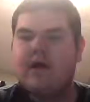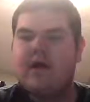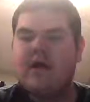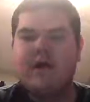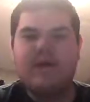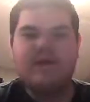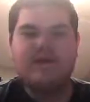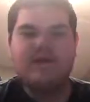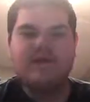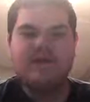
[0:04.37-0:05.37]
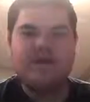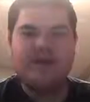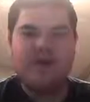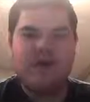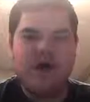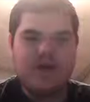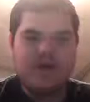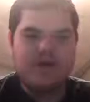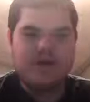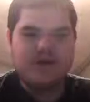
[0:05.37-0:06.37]
Okay, so I'm
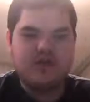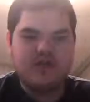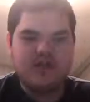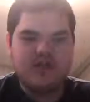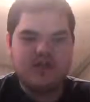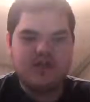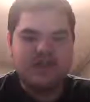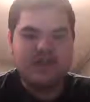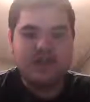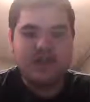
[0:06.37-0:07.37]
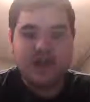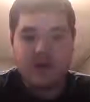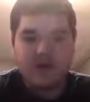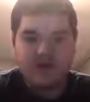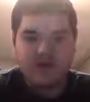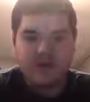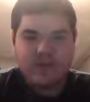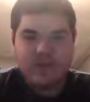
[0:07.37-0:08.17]
going to be teaching you how to play the trumpet.